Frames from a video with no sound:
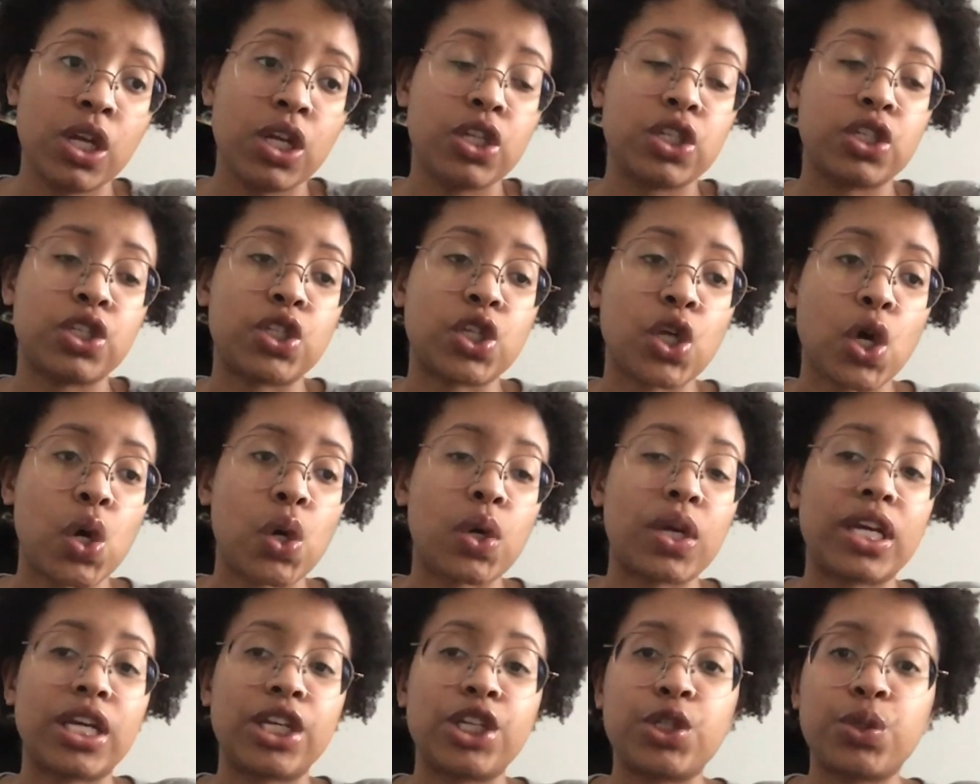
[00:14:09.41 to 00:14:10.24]

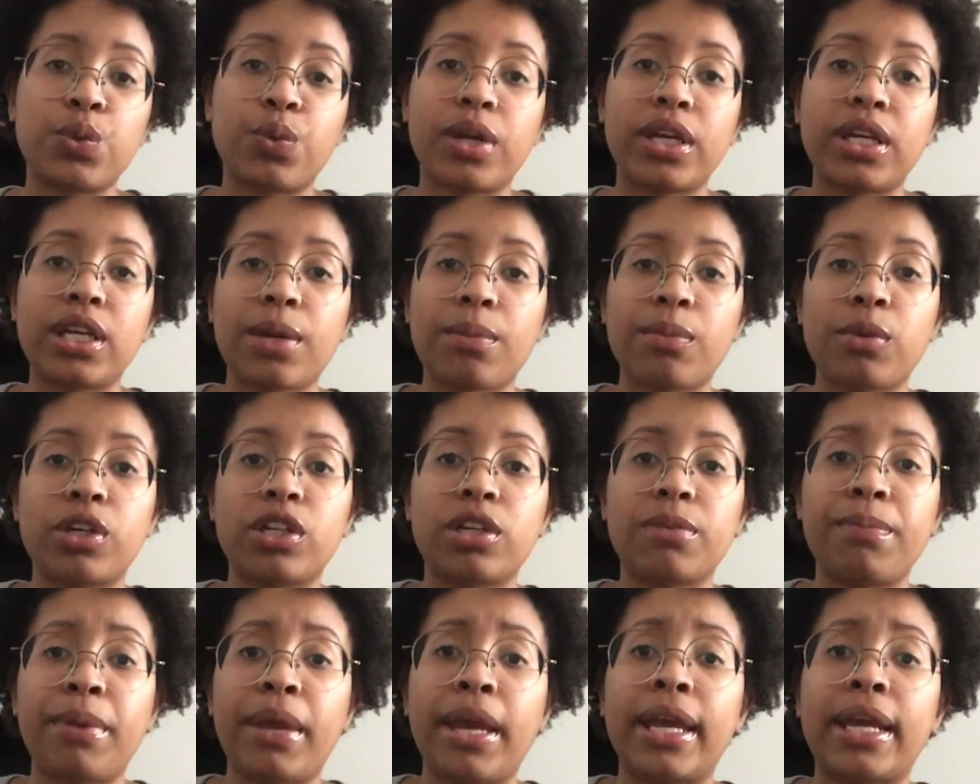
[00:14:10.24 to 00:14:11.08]
So each week I'm
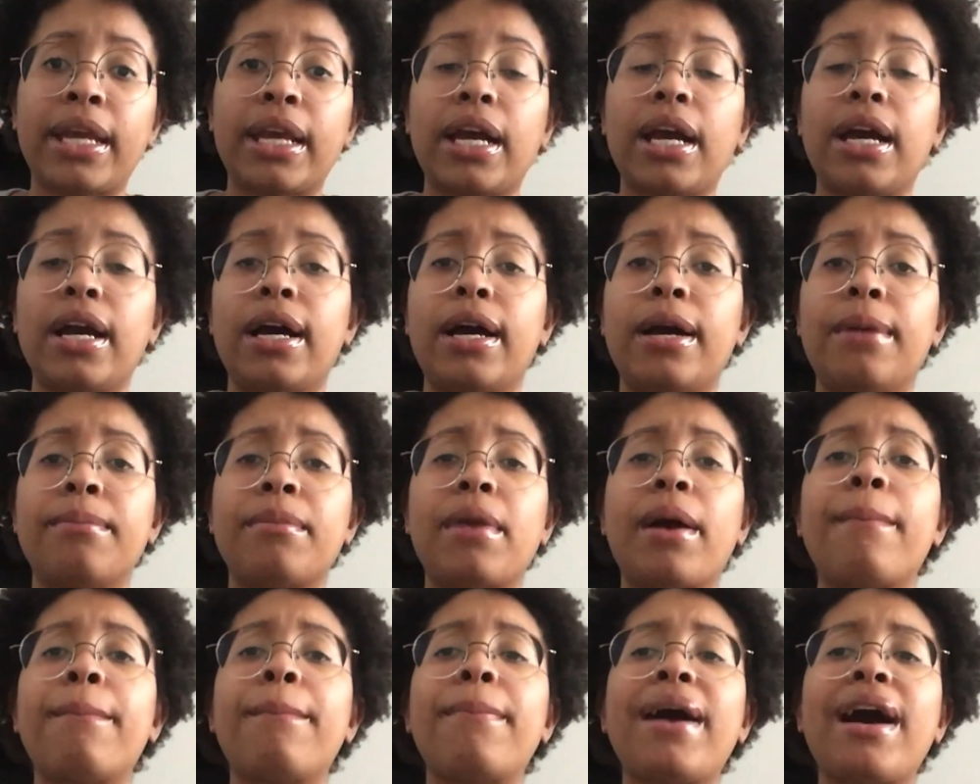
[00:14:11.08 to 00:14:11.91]
going to pick
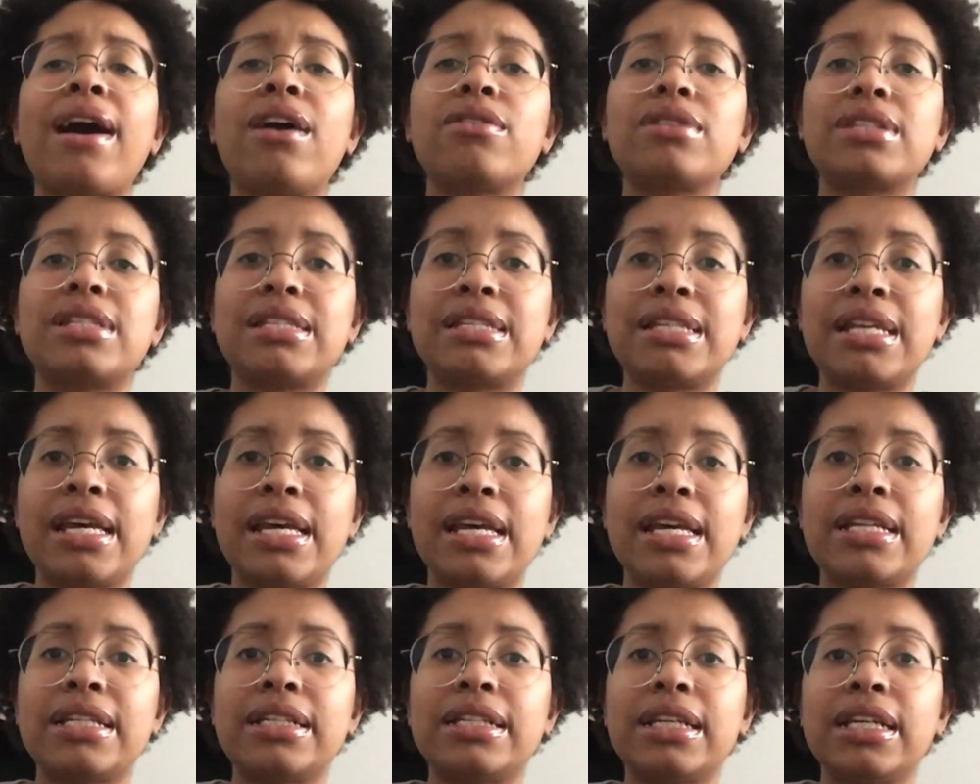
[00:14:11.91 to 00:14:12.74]
about
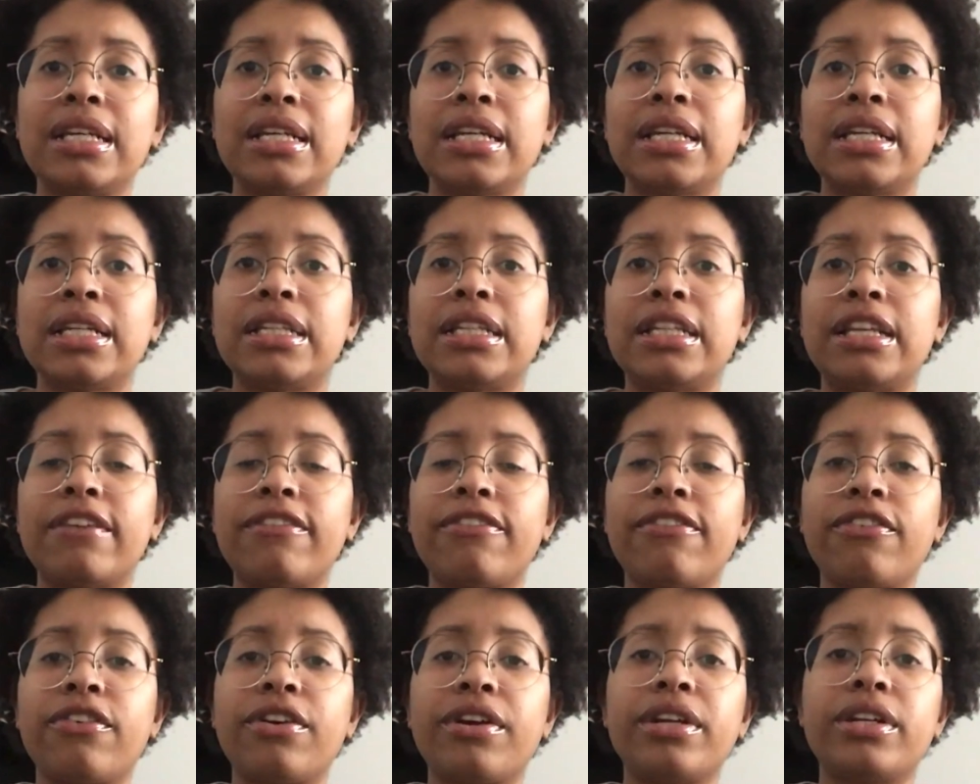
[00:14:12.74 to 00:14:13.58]
10
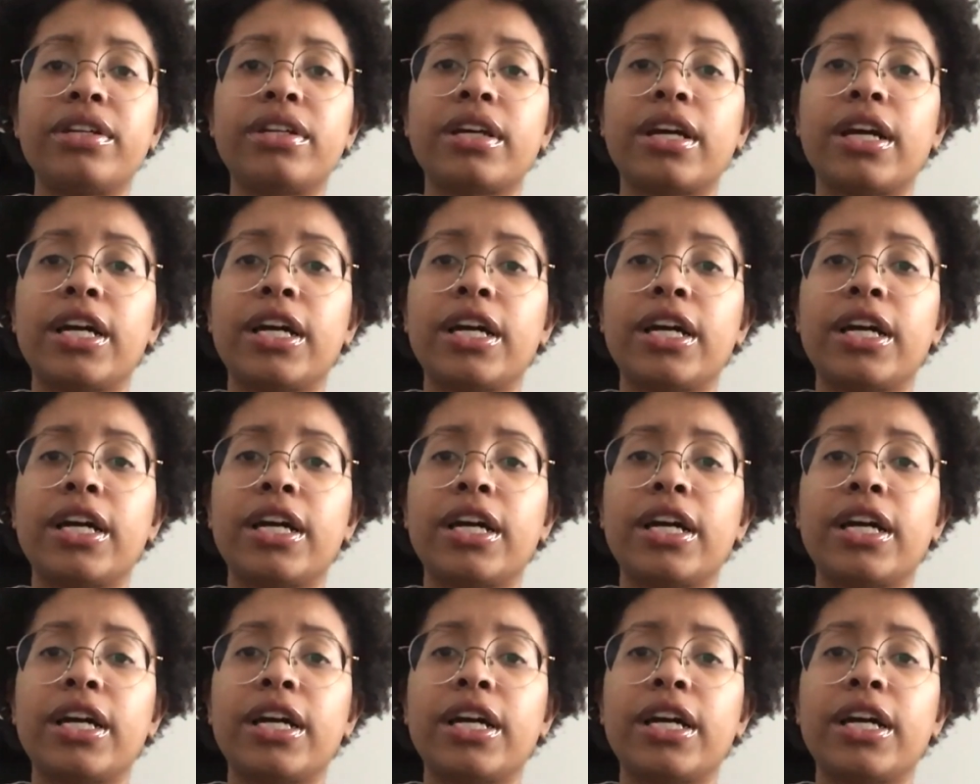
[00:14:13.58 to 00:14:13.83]
different